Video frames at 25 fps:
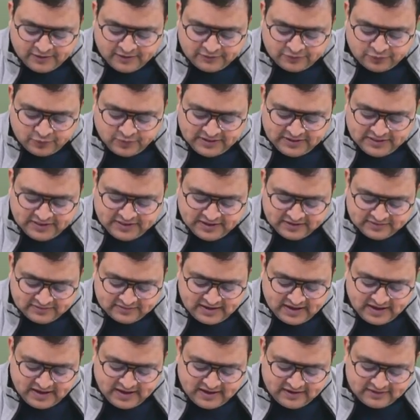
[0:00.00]
so in this
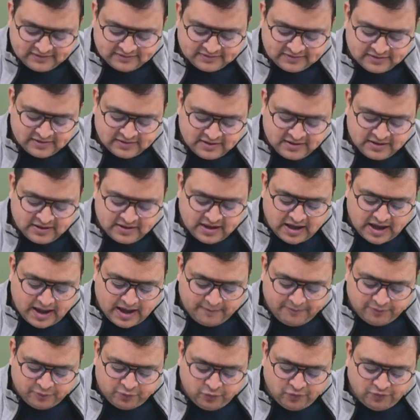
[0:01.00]
case
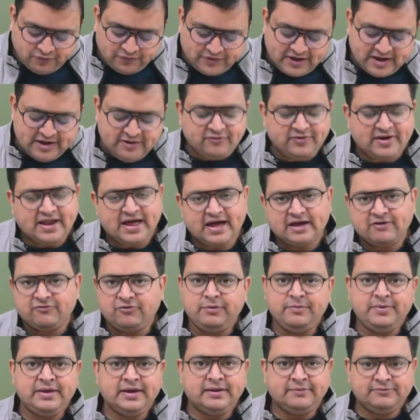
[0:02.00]
up to 5 lakh
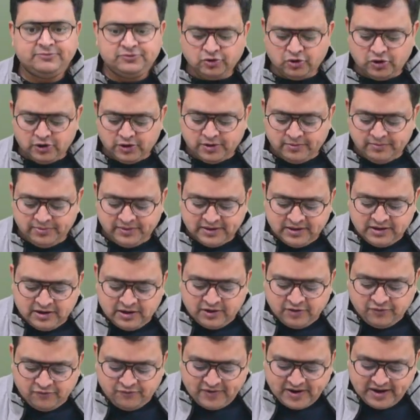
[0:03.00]
would be
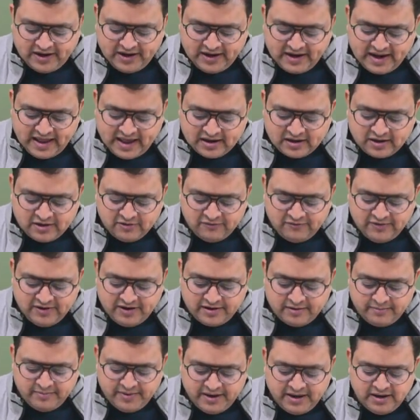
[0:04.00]
absorbed 1 lakh will
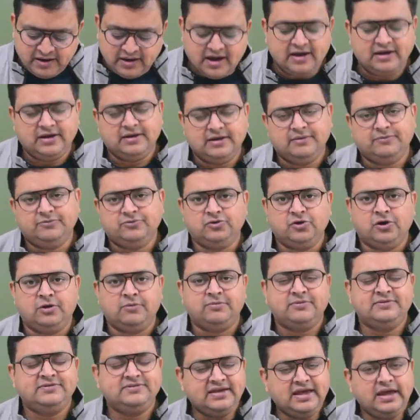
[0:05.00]
remain
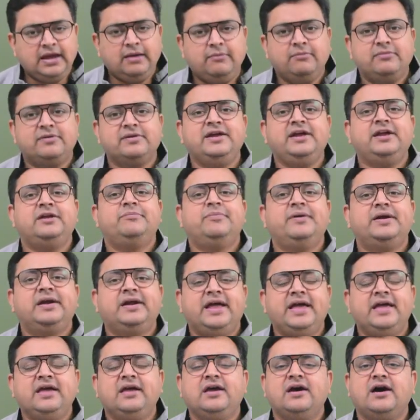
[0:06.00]
unabsorbed same treatment
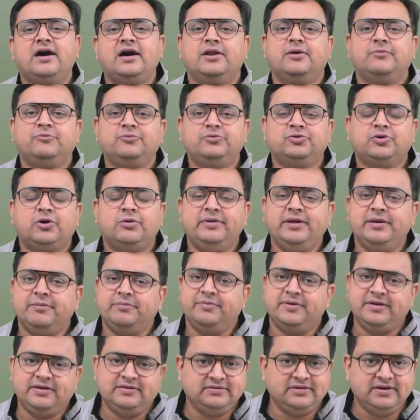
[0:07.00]
like unabsorbed
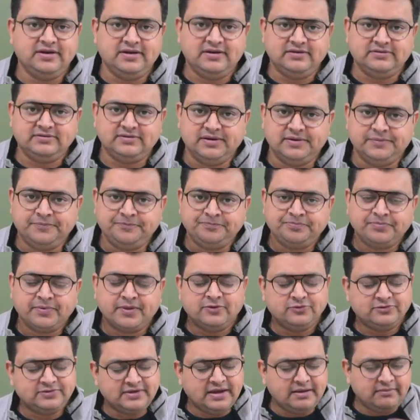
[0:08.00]
depreciation
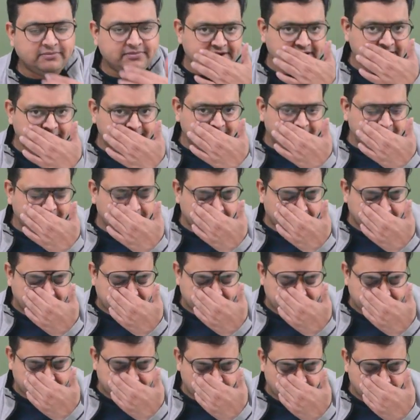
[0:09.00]
same treatment we
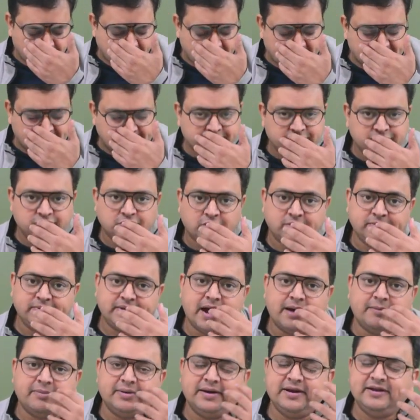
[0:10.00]
will give to unabsorbed
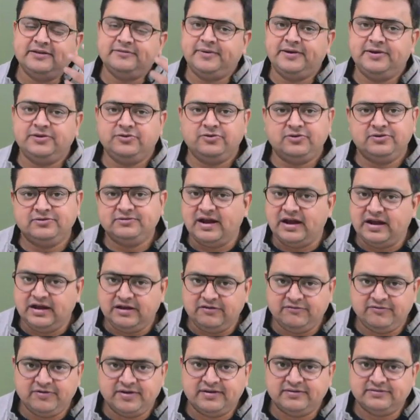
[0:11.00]
capital expenditure on
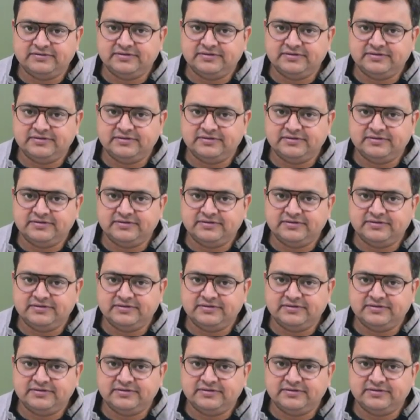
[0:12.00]
scientific